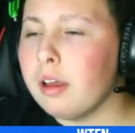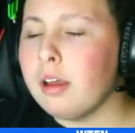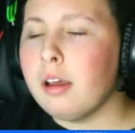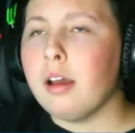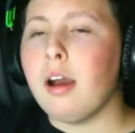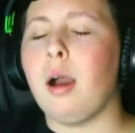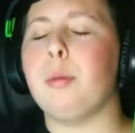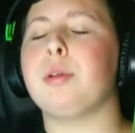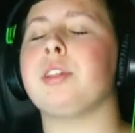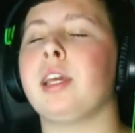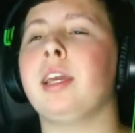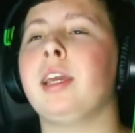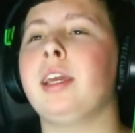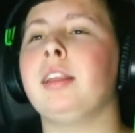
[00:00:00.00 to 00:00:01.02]
I was
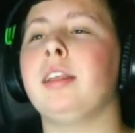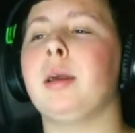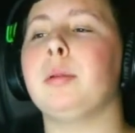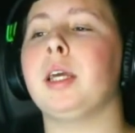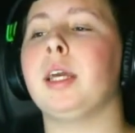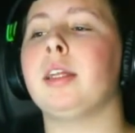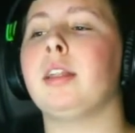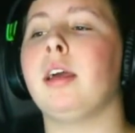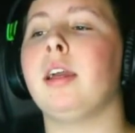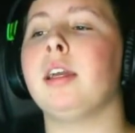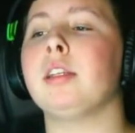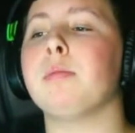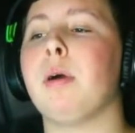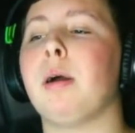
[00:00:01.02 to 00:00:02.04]
thinking dipped
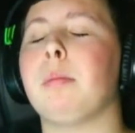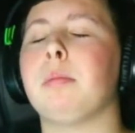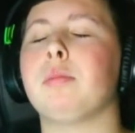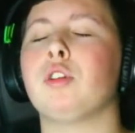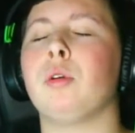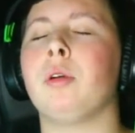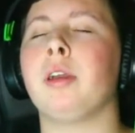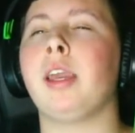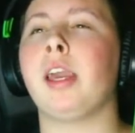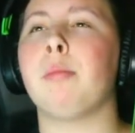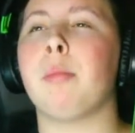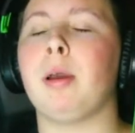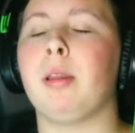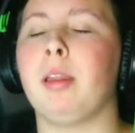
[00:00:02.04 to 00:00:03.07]
headlights, but I'm sort of getting
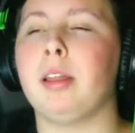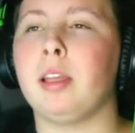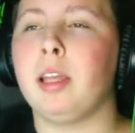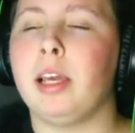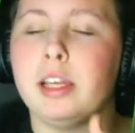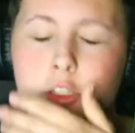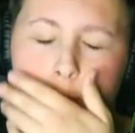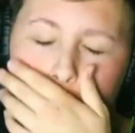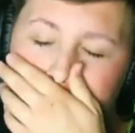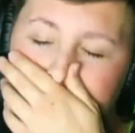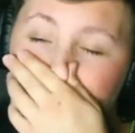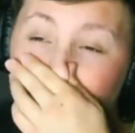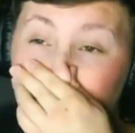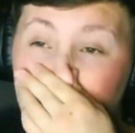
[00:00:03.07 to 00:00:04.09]
my lights mixed
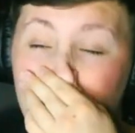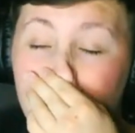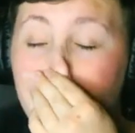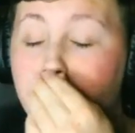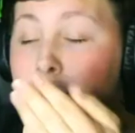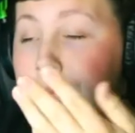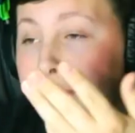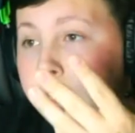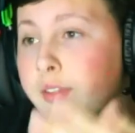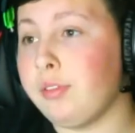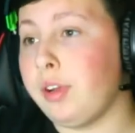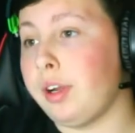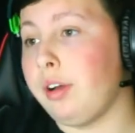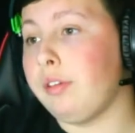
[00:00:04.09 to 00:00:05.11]
up. Okay, that's fair enough.